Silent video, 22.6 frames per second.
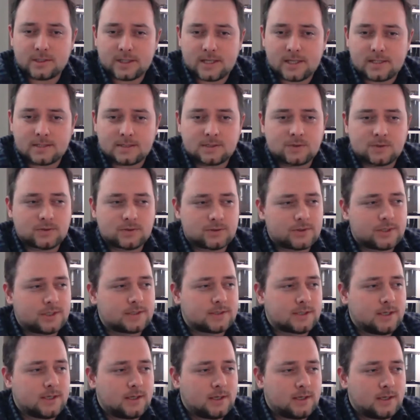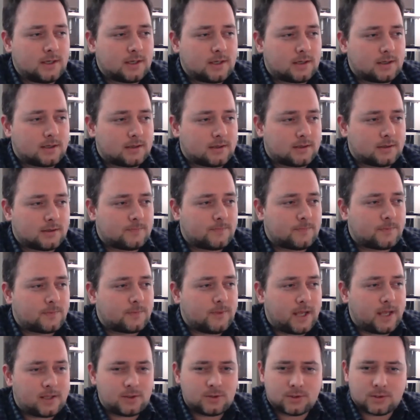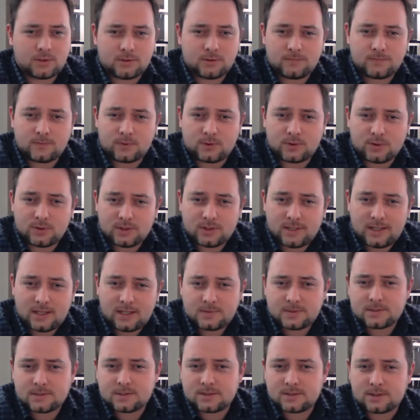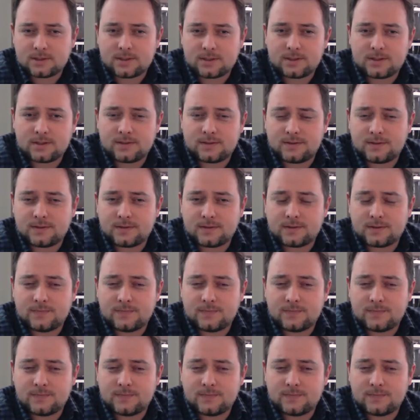LA. So there is manual for labs, and